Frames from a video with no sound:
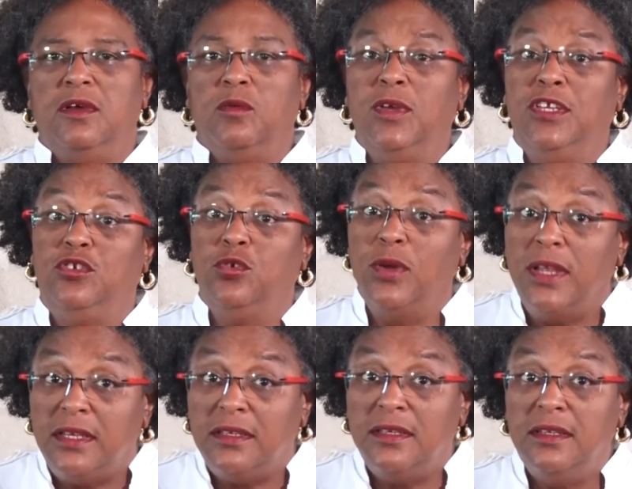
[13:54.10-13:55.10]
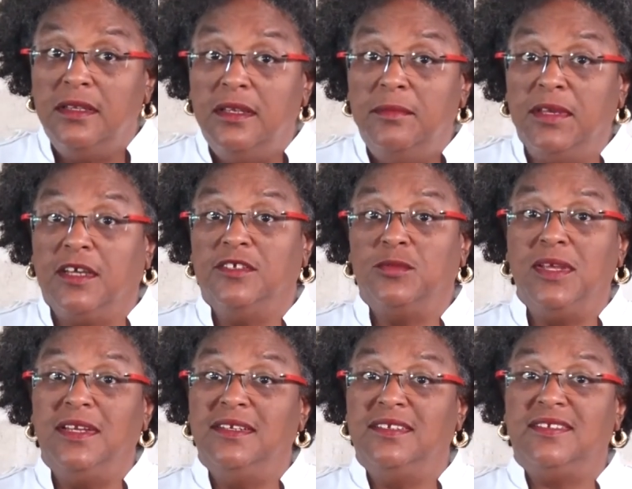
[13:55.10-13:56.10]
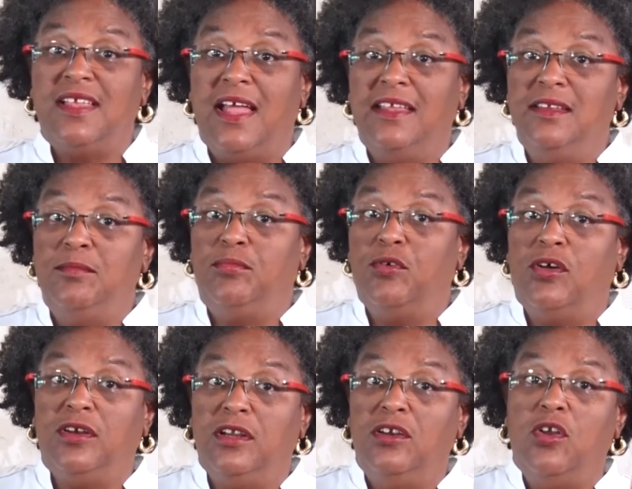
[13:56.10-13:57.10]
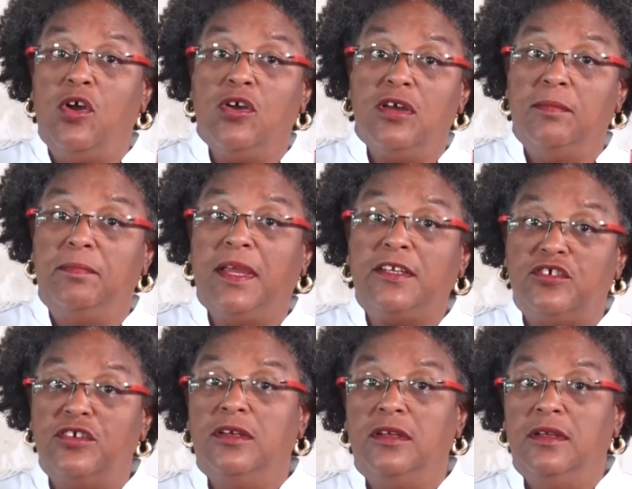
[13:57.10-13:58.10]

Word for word: We do it because we understand the broader, longer picture,